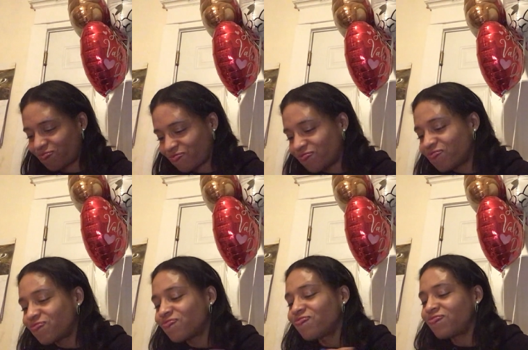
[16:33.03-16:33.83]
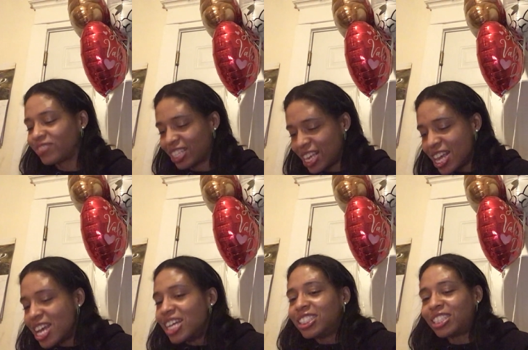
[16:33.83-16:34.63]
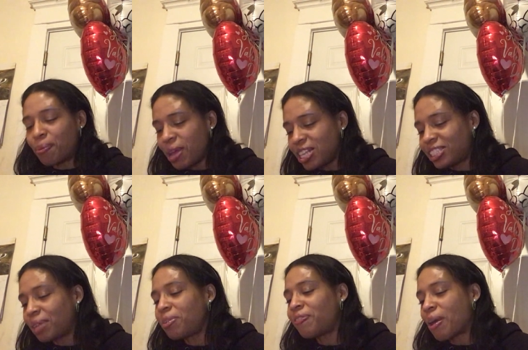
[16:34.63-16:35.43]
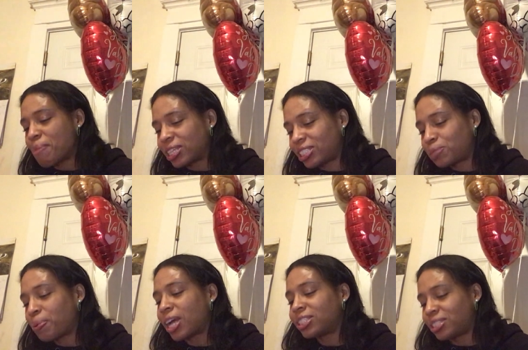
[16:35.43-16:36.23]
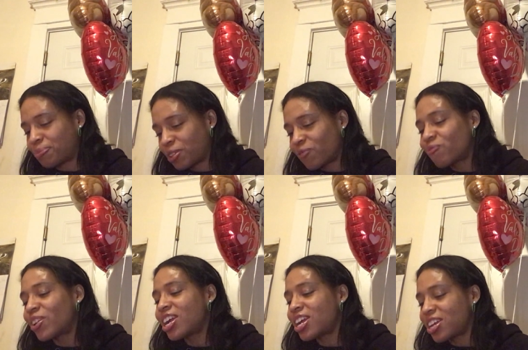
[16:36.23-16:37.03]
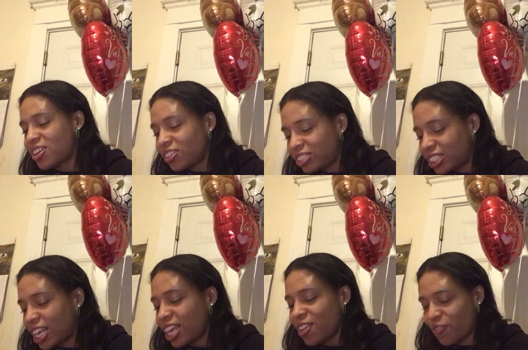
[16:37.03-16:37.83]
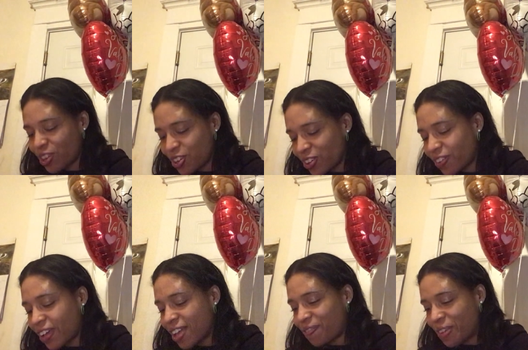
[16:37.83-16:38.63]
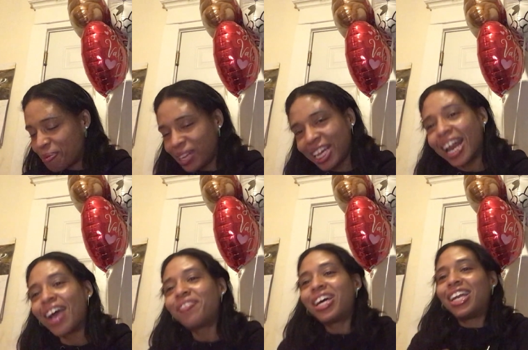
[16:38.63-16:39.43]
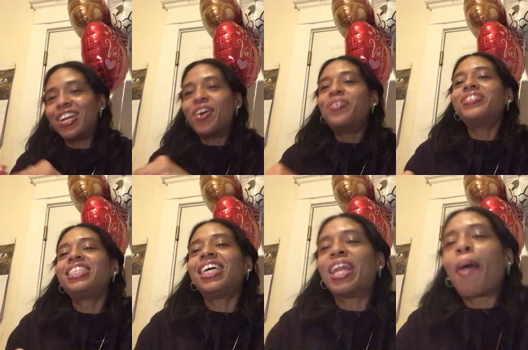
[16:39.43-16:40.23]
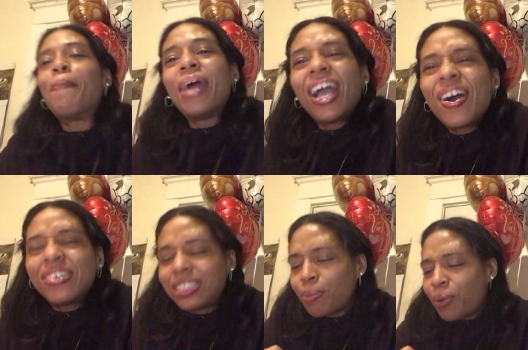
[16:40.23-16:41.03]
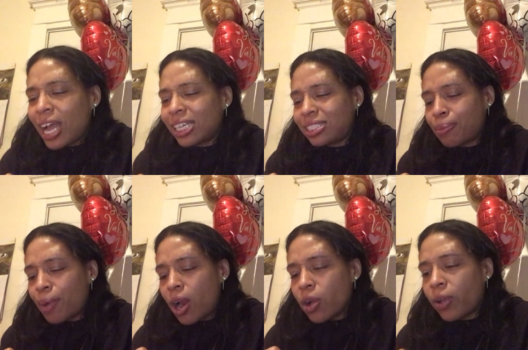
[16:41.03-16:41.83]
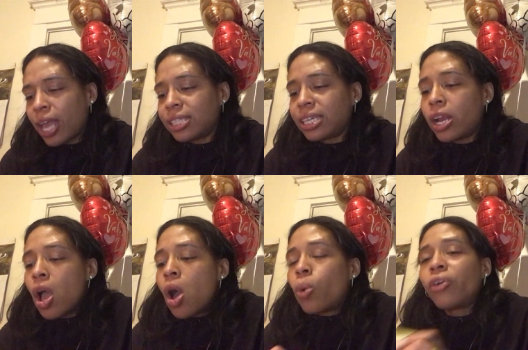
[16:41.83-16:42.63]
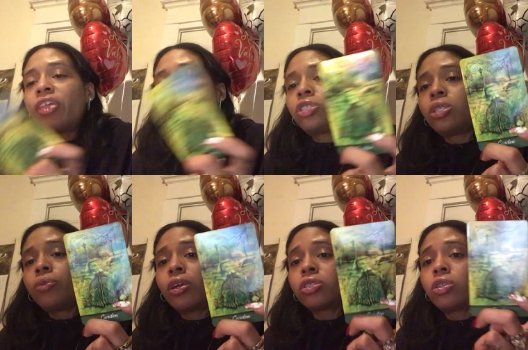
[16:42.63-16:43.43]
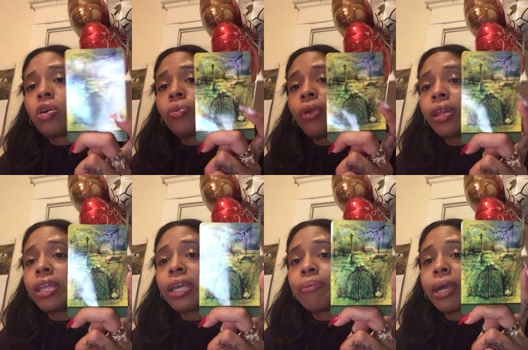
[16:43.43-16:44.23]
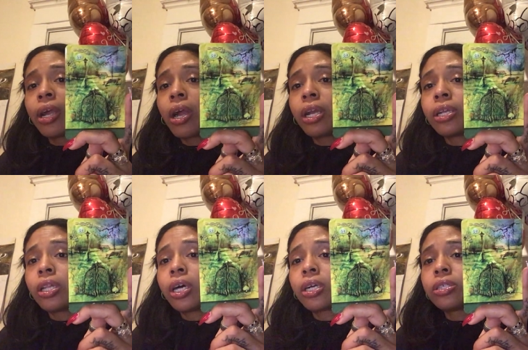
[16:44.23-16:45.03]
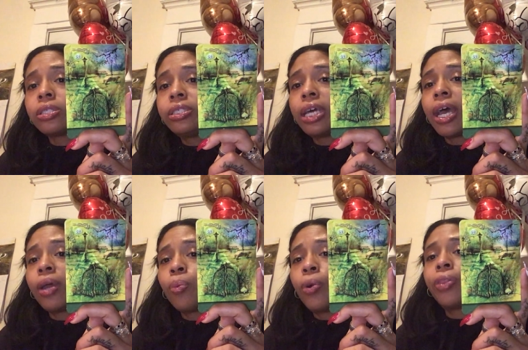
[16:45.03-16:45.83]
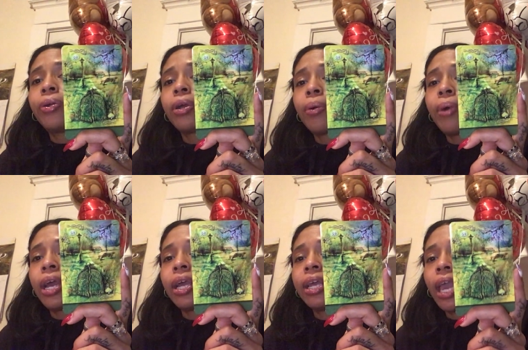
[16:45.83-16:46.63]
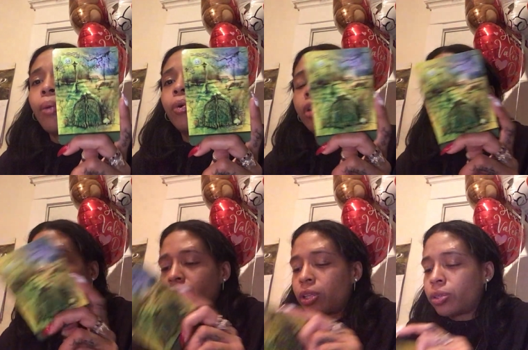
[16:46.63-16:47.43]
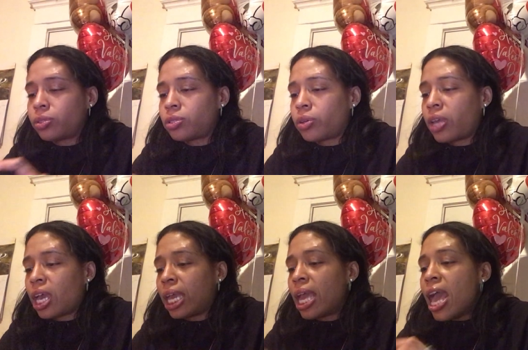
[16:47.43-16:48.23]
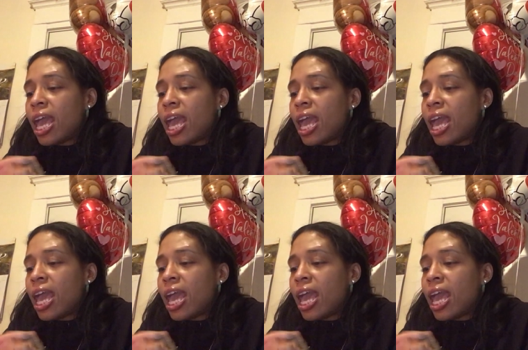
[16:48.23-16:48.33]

Mm-hmm. Some divine masculine's plotting something real sneaky for you, divine feminine. I want to know who's getting a big old surprise tomorrow. Okay, he said, without you, there's nothing in my garden. Look, dead, withering away. Gate won't even close, okay?